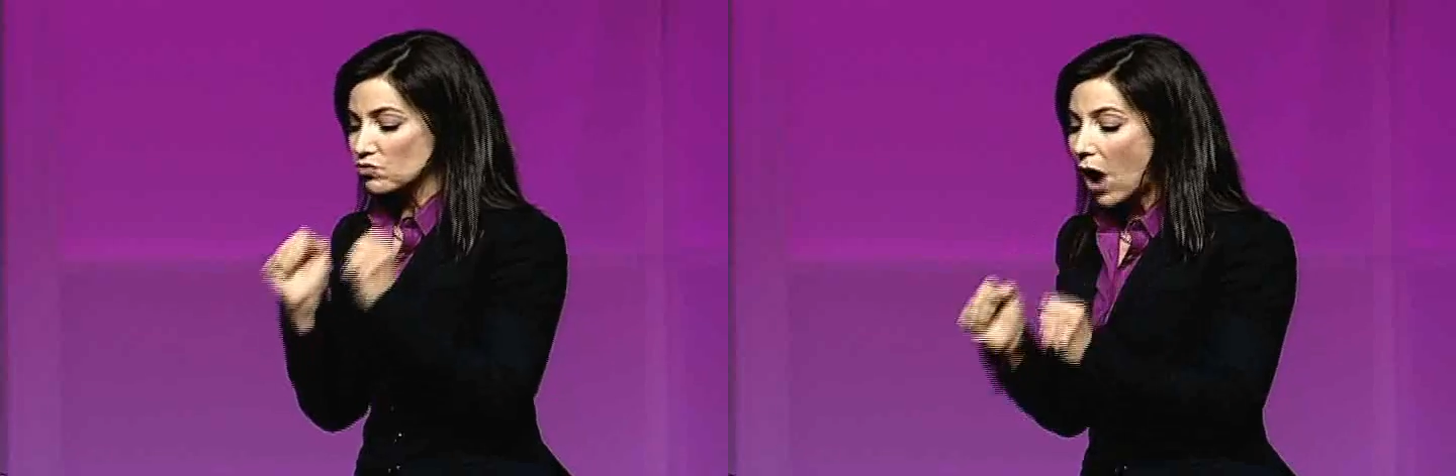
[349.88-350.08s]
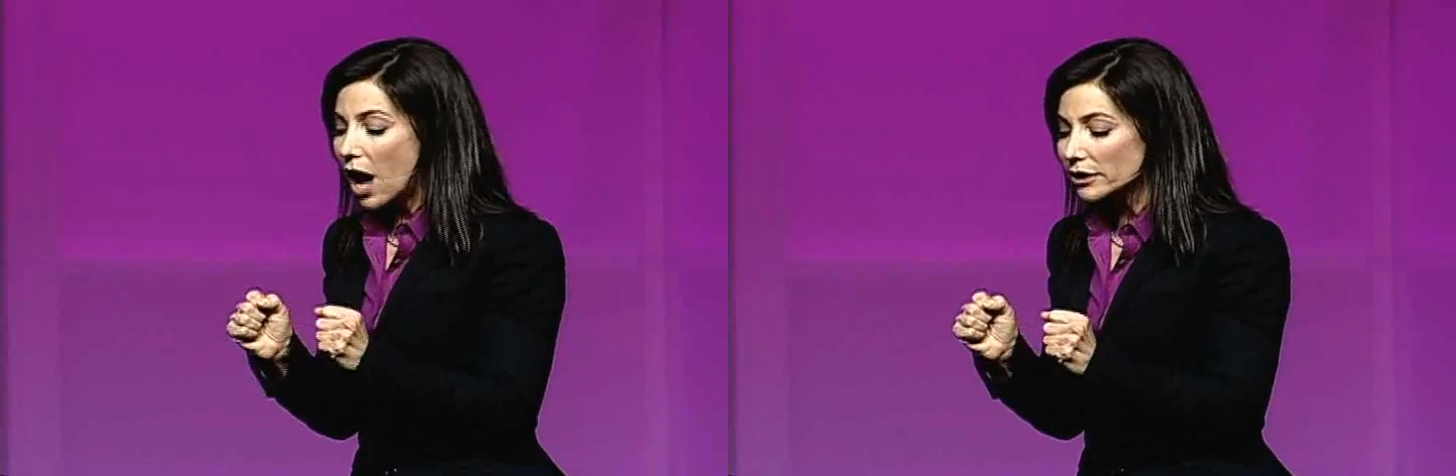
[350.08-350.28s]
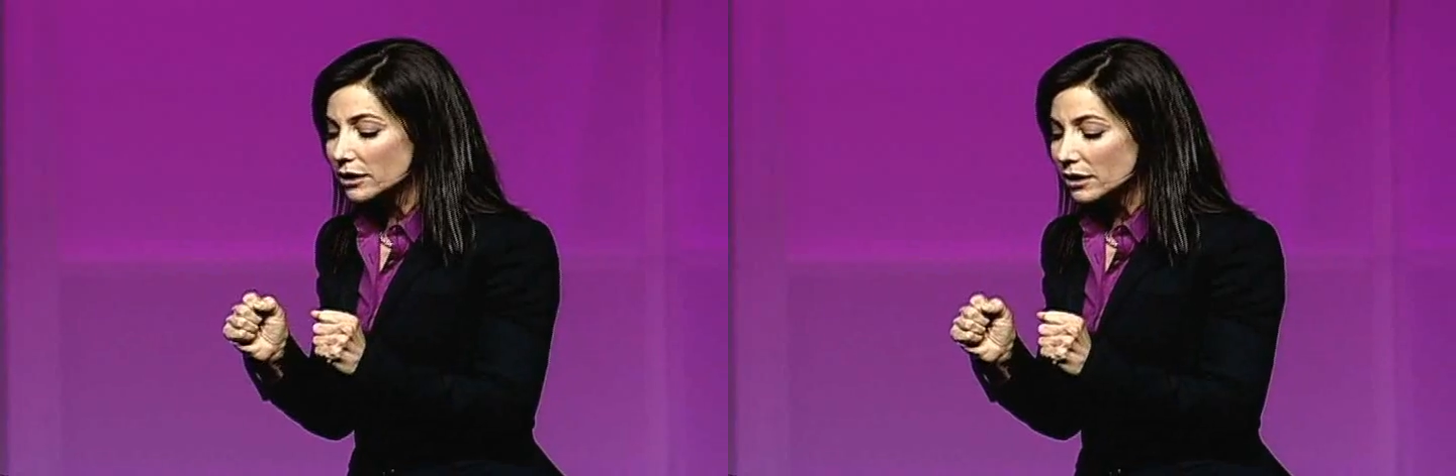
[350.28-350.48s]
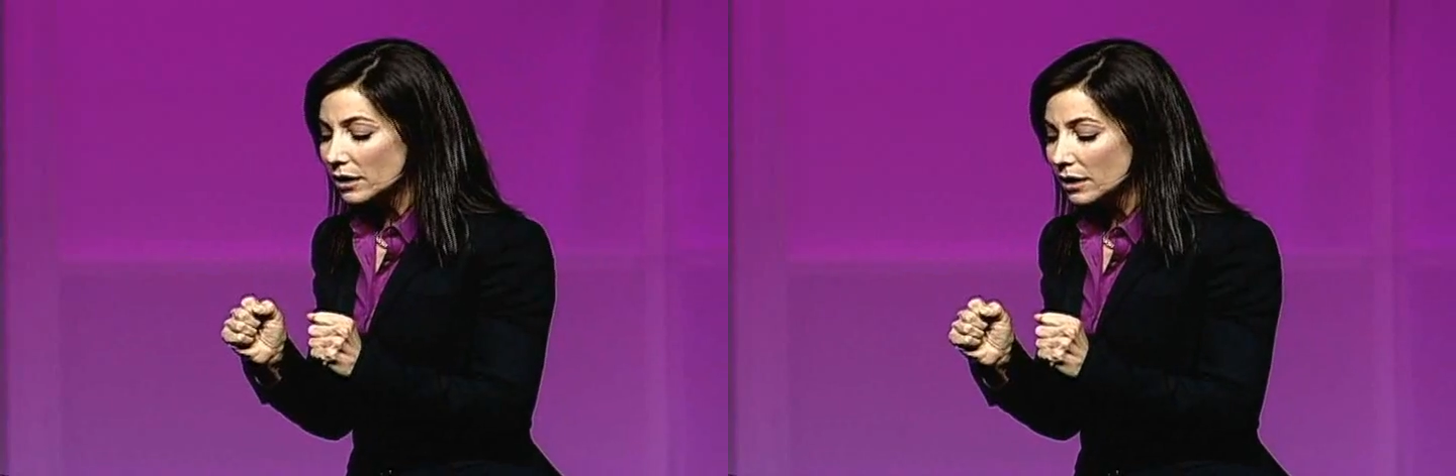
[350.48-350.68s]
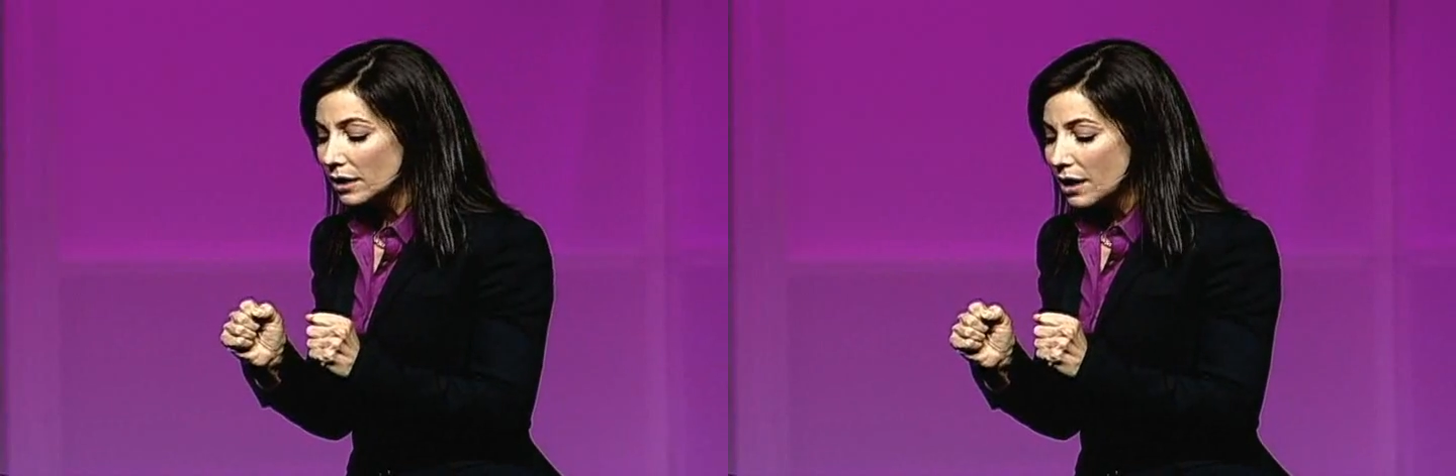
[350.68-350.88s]
to run,
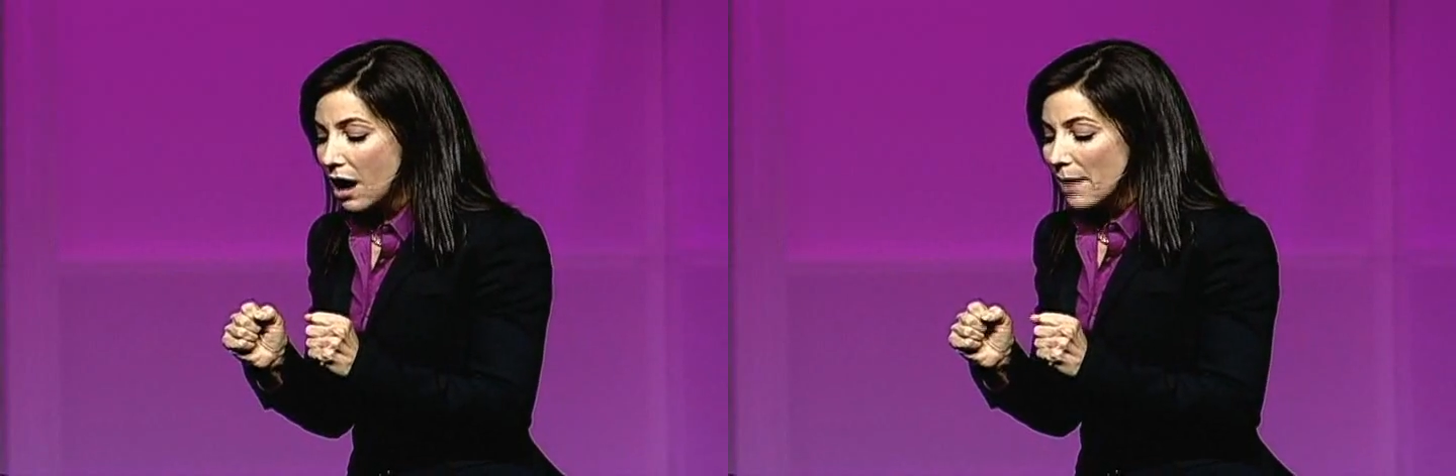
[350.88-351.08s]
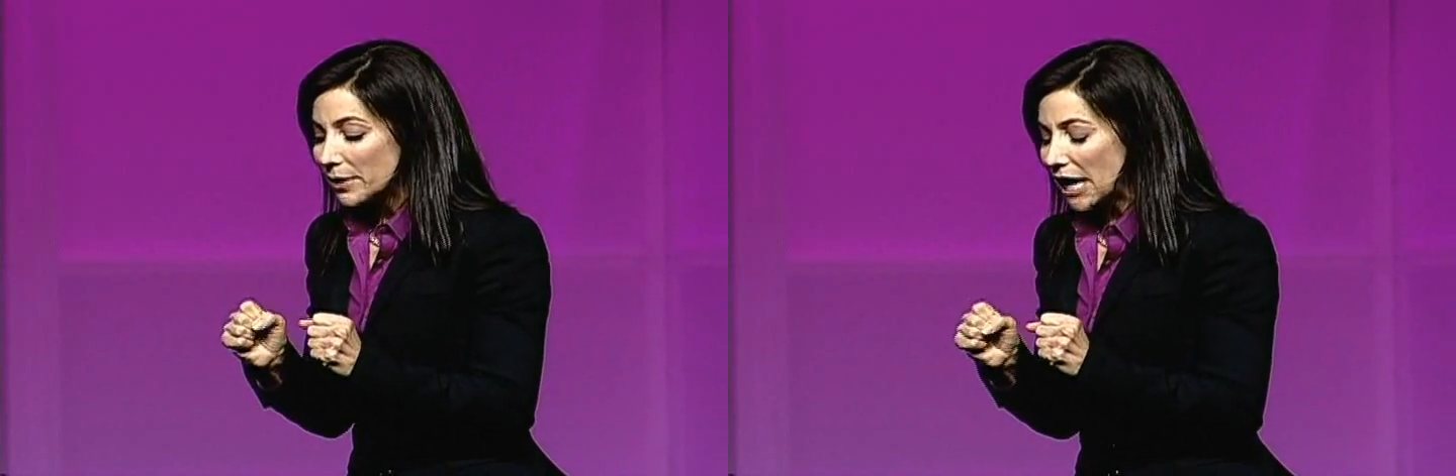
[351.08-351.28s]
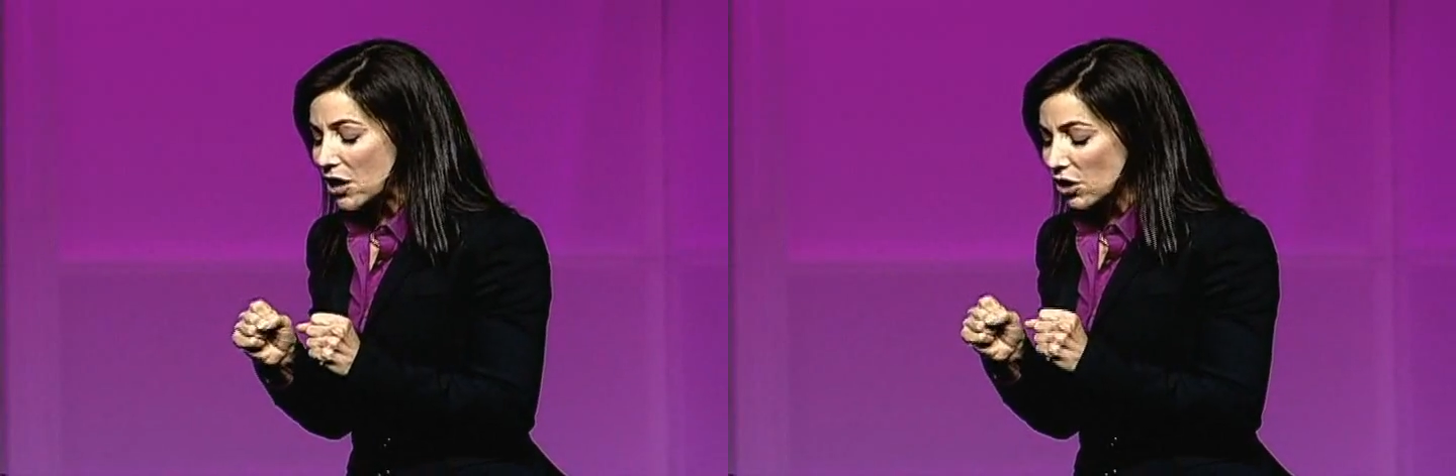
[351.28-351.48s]
but I